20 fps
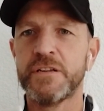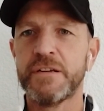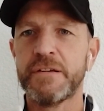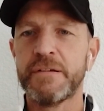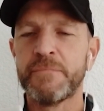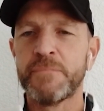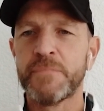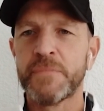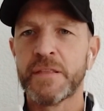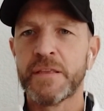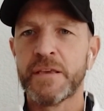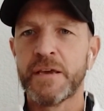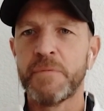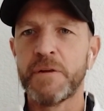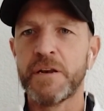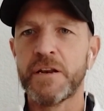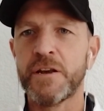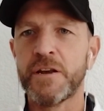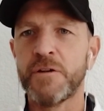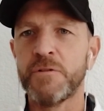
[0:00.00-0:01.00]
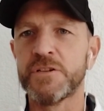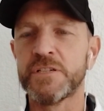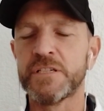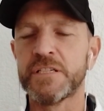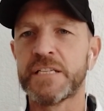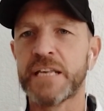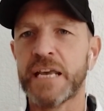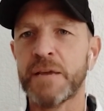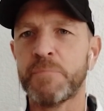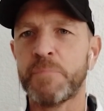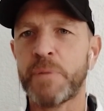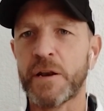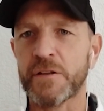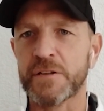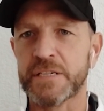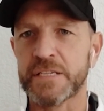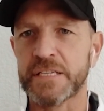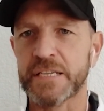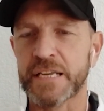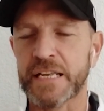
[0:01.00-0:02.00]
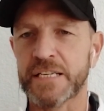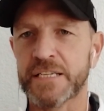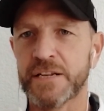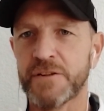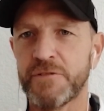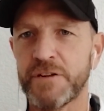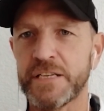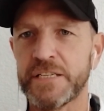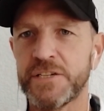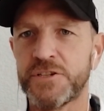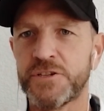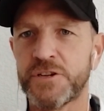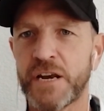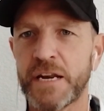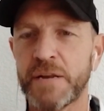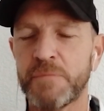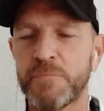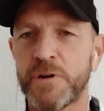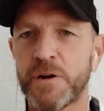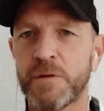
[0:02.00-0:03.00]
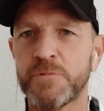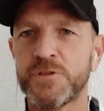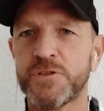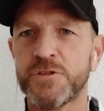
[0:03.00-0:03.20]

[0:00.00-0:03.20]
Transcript: And I mean, I know he doesn't take penalties against Lloris in training,